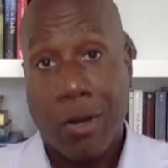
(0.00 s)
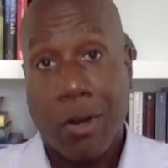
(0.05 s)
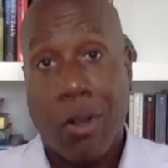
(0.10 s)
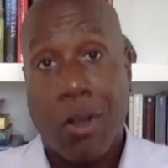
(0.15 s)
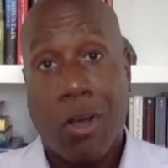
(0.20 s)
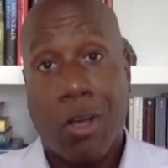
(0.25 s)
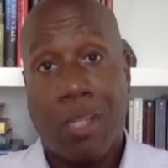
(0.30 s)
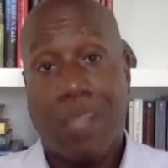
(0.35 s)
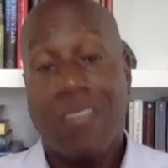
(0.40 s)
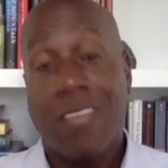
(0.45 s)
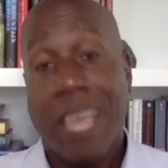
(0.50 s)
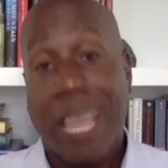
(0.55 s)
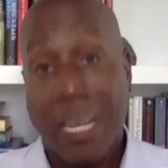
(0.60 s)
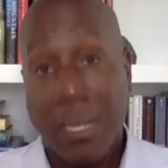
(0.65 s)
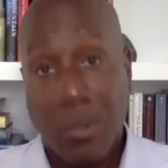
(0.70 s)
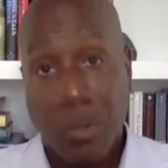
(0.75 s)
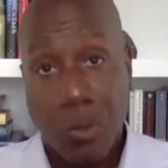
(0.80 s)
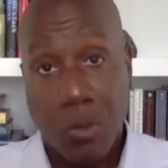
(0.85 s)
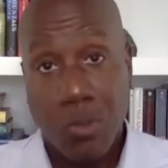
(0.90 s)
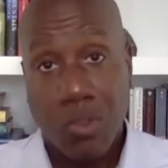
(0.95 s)
on
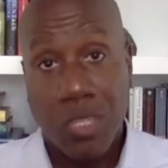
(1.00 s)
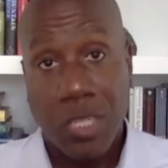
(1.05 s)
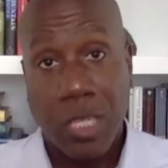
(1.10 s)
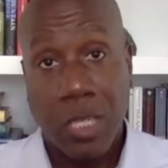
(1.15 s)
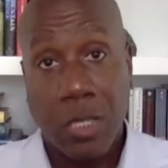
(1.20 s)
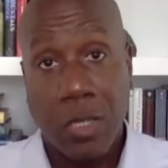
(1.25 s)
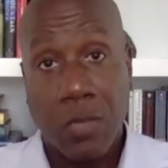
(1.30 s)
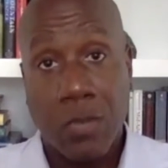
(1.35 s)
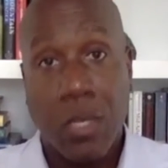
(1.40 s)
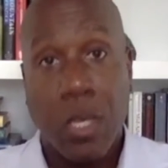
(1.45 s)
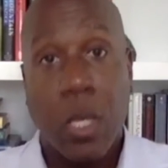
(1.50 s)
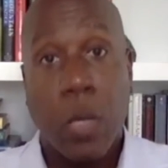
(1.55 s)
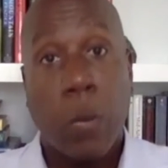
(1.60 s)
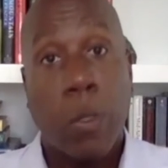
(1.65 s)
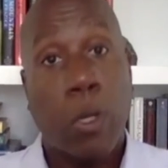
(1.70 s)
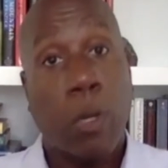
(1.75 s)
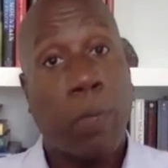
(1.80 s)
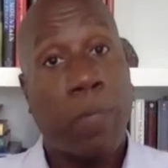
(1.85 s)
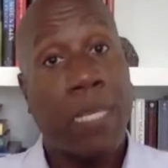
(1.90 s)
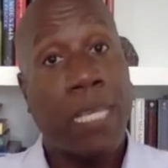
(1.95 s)
technical skills, we
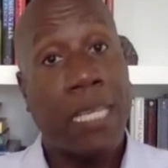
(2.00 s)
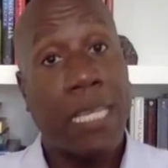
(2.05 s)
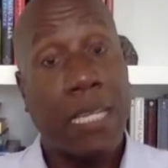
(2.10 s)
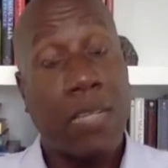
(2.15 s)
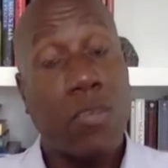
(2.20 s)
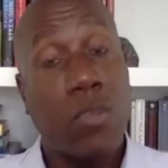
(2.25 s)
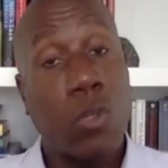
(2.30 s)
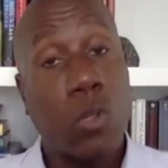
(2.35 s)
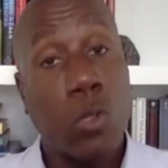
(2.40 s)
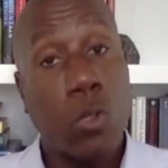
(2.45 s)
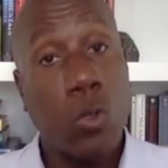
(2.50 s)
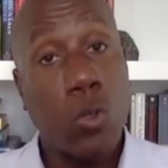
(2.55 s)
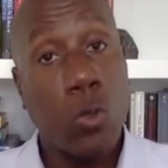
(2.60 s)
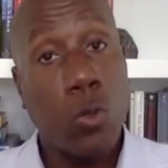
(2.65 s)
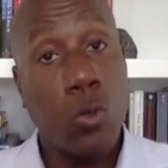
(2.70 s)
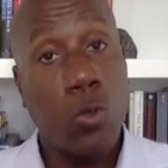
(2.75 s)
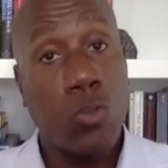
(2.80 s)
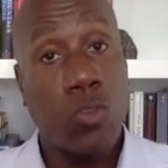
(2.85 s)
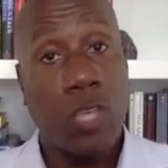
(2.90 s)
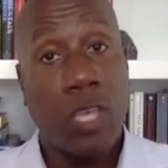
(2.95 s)
are beginning to
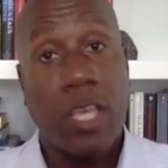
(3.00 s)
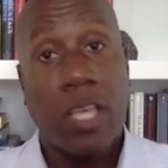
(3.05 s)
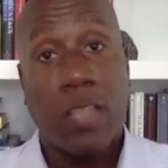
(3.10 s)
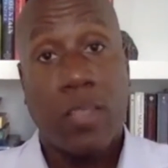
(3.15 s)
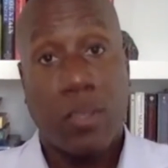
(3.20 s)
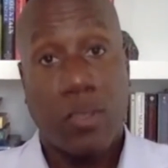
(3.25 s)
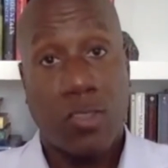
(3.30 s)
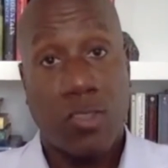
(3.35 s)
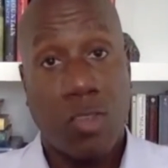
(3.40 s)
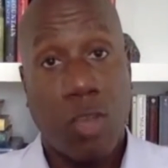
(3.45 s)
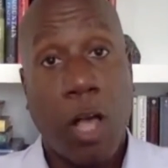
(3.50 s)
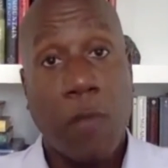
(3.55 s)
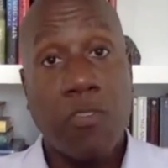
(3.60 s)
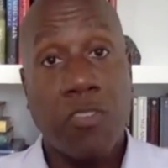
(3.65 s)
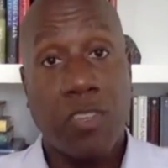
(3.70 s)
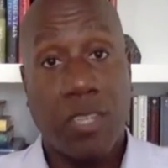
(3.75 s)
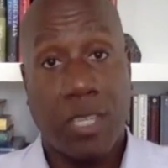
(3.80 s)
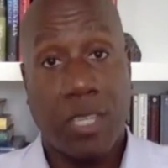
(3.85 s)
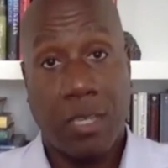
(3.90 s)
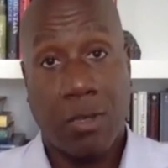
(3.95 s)
lose the soft
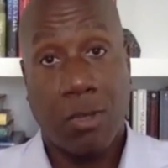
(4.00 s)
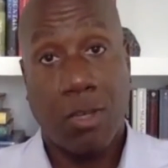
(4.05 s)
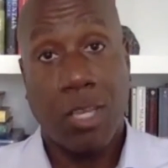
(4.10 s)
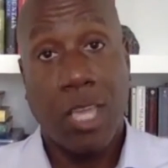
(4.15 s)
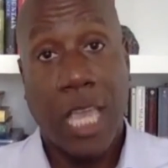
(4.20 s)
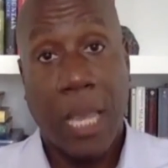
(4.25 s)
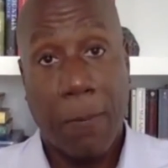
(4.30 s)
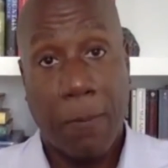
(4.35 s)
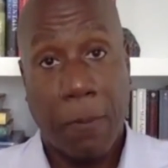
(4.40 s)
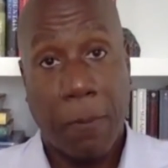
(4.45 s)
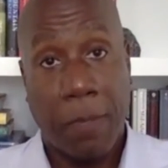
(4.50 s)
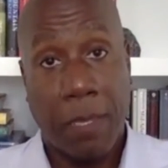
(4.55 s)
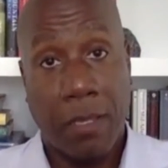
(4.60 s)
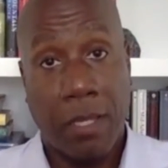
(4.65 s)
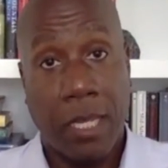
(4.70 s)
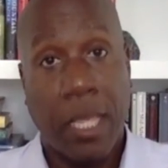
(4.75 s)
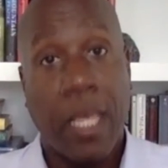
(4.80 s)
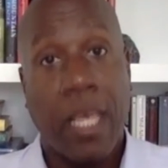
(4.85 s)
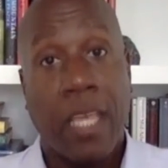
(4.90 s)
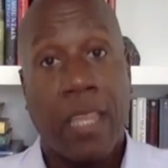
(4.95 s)
skill
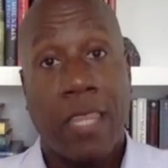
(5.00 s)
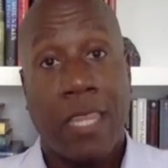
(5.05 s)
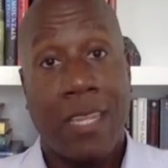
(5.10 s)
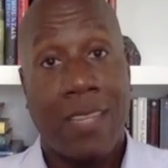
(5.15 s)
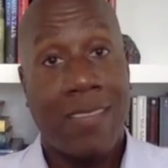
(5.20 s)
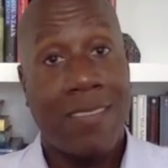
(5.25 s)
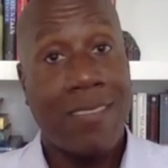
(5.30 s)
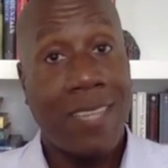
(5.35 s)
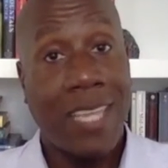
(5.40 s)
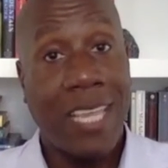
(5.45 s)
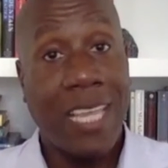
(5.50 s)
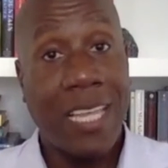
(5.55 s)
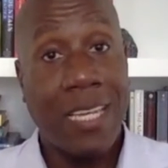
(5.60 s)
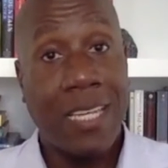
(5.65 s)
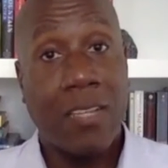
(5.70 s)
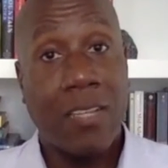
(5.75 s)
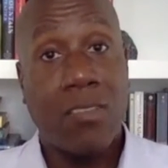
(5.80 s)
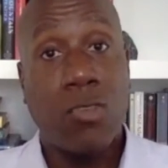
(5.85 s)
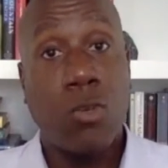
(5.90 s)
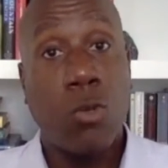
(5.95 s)
capability that is needed
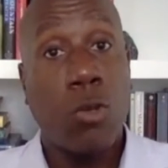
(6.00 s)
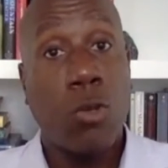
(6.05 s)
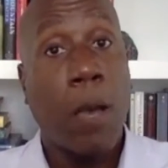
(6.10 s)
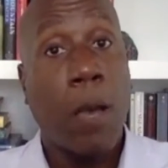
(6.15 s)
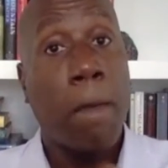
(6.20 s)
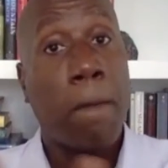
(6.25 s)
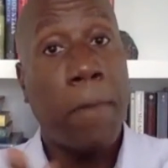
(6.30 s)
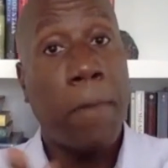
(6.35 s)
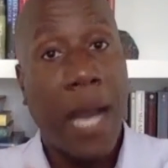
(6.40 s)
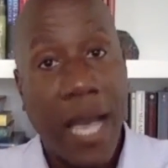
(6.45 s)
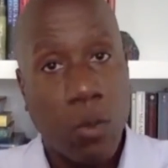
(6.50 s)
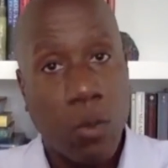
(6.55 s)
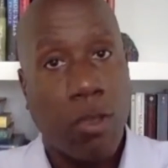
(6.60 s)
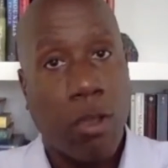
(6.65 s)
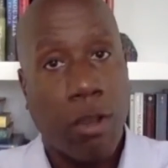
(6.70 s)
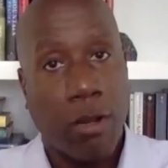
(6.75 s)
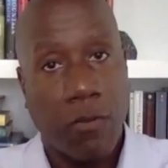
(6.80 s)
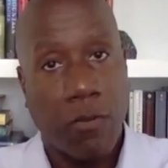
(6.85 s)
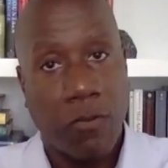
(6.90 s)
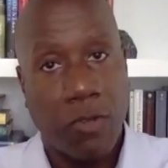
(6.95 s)
to combine with
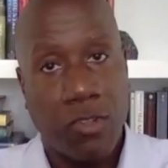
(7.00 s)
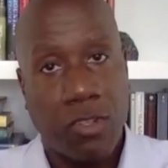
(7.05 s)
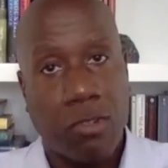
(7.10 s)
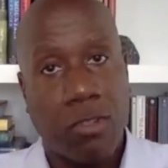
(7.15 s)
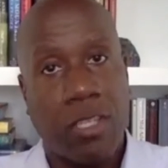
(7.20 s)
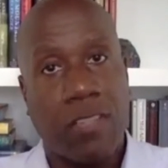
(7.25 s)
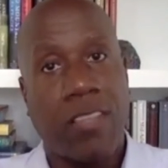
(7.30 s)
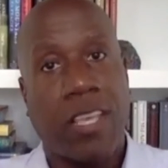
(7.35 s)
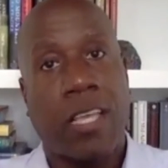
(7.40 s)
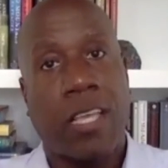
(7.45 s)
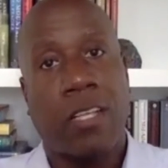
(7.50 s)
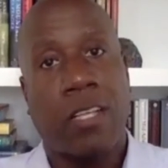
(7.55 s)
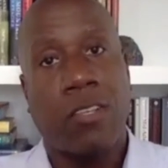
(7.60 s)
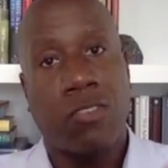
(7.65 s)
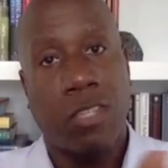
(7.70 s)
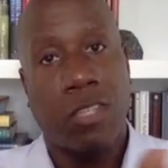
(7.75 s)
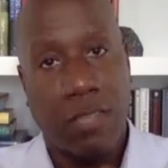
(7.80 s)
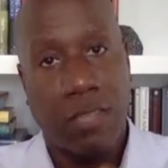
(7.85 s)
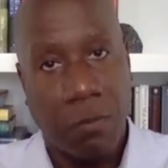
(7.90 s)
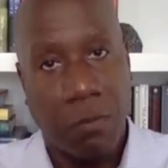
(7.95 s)
artificial
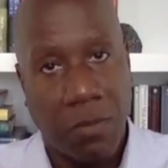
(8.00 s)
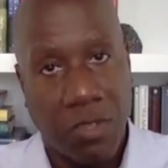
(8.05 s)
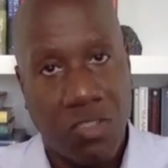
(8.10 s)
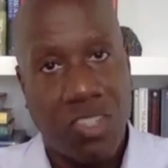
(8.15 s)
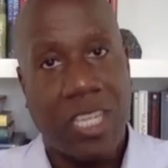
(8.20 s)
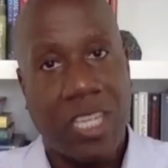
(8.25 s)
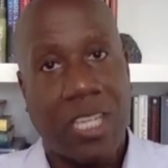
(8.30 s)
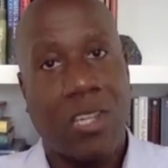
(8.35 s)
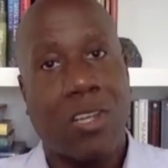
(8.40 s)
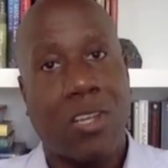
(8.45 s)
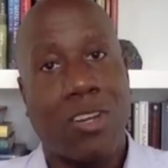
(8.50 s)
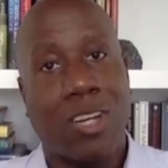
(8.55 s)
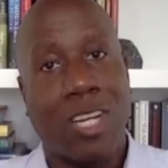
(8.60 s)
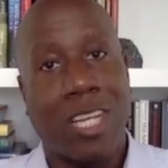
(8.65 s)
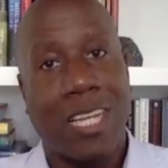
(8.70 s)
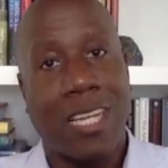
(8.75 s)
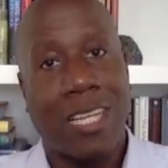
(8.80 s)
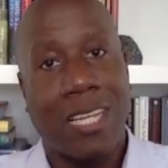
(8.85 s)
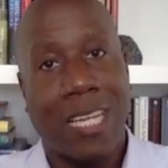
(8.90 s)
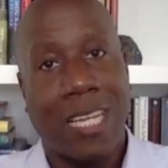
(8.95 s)
intelligence and machine
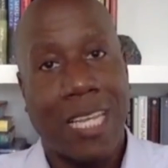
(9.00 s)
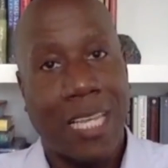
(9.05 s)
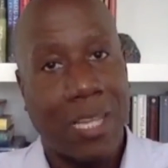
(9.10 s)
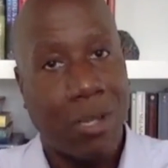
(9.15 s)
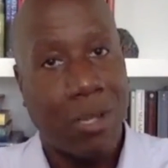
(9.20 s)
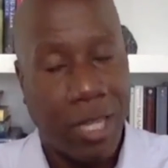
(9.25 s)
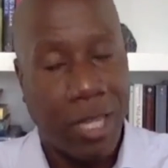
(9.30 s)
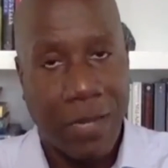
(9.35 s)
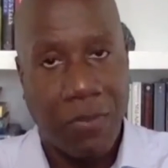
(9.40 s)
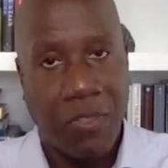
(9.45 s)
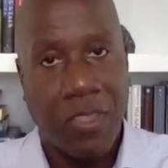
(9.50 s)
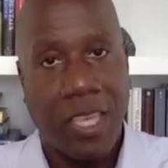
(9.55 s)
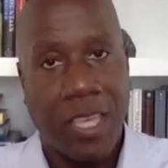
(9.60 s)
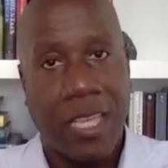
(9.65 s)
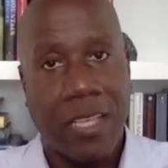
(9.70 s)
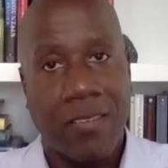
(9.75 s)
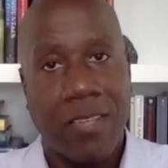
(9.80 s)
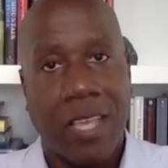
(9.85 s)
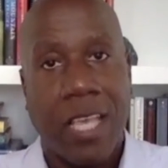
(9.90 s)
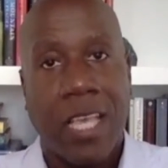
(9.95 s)
learning and internet of
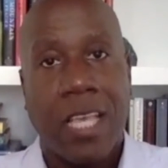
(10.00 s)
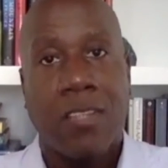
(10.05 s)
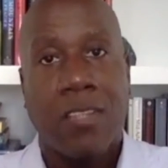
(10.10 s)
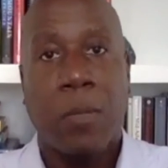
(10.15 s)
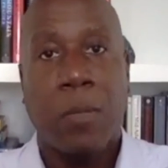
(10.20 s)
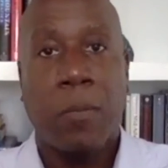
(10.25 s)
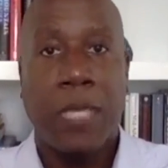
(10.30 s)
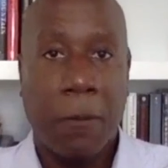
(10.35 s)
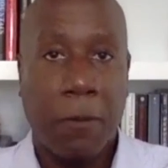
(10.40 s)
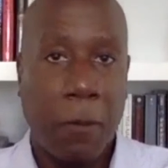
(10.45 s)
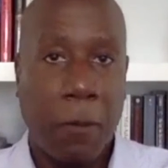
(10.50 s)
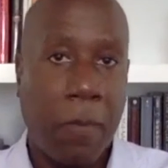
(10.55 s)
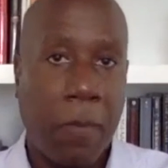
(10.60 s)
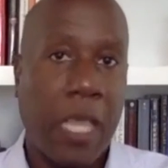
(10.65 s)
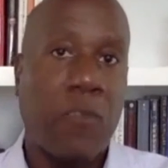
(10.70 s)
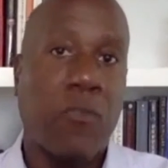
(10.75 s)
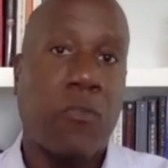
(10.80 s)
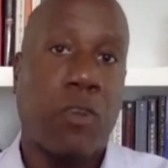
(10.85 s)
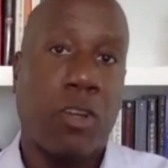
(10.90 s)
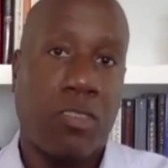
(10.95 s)
things to be able to make
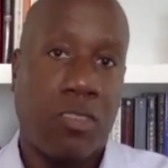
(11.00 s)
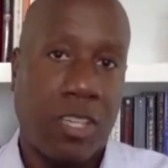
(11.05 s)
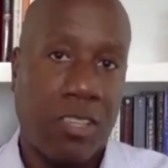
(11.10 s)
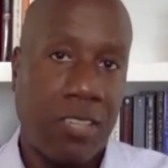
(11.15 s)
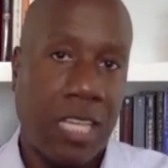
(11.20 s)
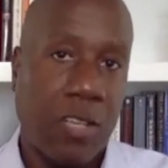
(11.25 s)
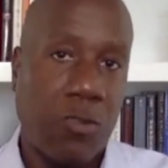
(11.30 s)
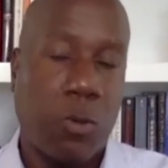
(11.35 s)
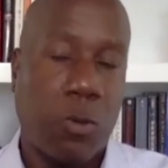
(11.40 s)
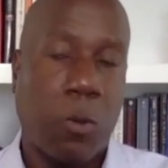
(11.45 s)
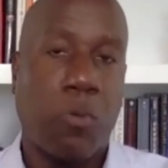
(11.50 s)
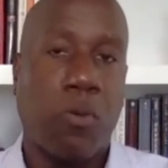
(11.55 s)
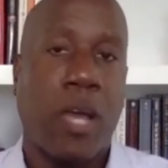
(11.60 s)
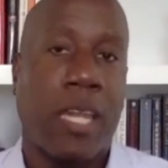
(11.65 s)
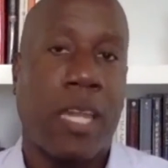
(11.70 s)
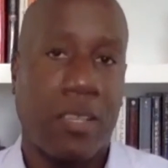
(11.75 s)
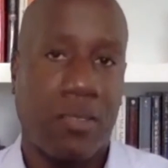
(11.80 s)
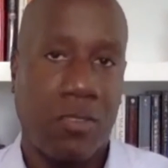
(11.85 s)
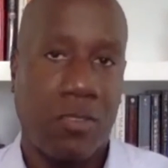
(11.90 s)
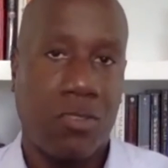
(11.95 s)
for successful
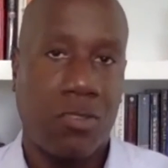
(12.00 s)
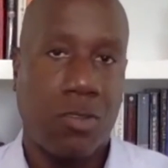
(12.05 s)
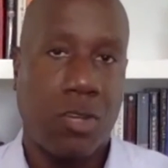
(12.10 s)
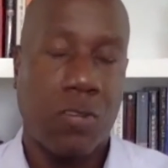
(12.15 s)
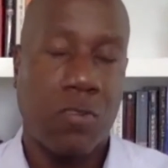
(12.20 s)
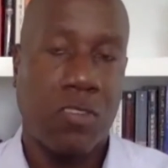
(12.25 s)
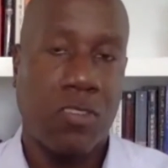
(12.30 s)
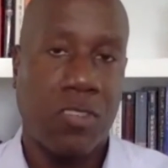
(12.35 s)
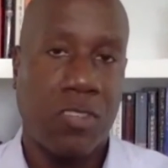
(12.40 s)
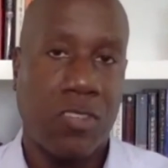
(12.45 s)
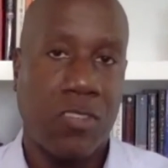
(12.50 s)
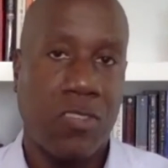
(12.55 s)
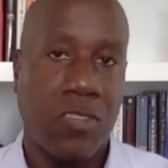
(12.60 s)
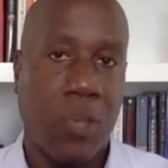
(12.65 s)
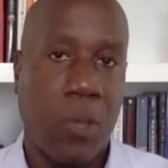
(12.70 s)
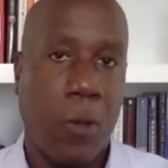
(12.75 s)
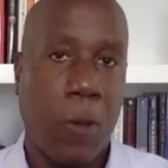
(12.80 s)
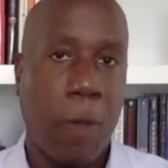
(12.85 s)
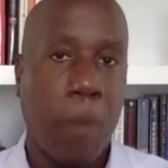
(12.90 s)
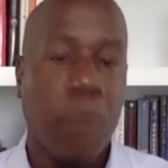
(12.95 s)
products and services.
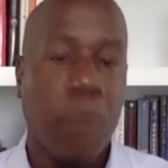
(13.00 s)
So